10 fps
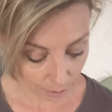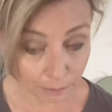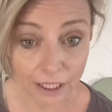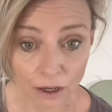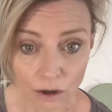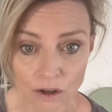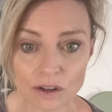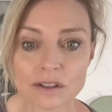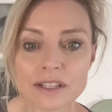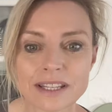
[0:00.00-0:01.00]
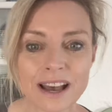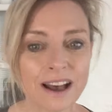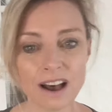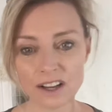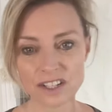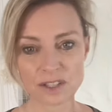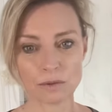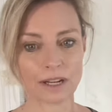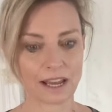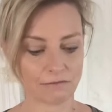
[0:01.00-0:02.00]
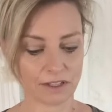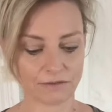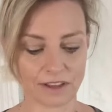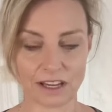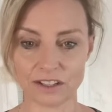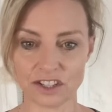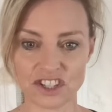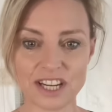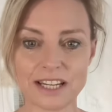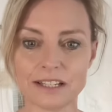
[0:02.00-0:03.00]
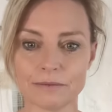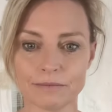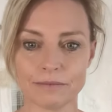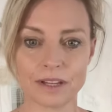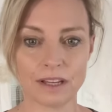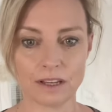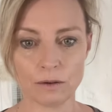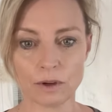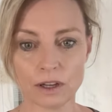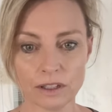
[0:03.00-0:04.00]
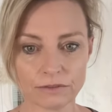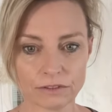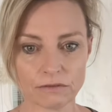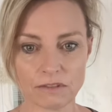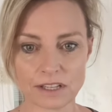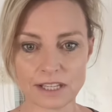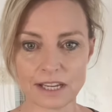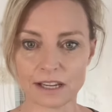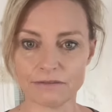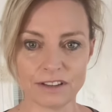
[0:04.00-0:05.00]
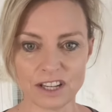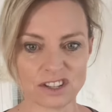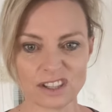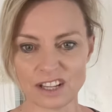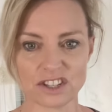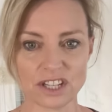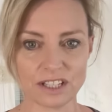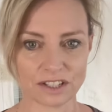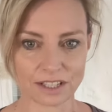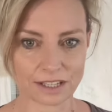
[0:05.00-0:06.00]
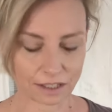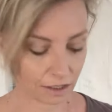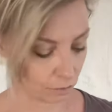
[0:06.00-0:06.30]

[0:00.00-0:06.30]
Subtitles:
because I just want to get rid of that sheen. We're going for a rustic finish, and that sheen just isn't going